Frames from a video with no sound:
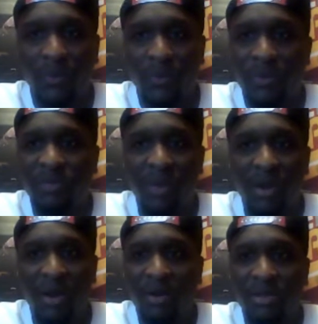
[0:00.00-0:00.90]
the
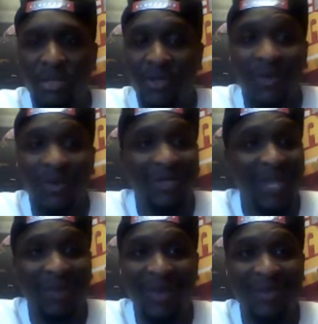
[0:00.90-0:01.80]
Spurs. That's all you can
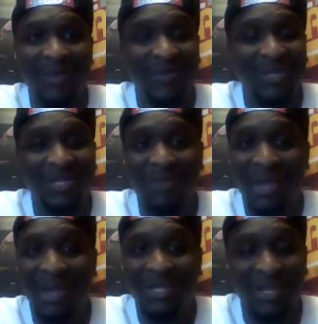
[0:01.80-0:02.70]
say, man. You can just sit
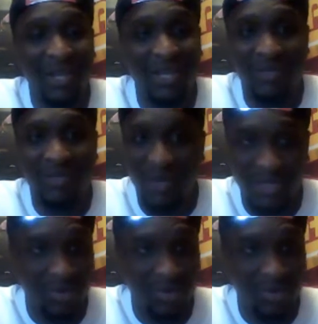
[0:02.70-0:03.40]
back and shake your head, just watch the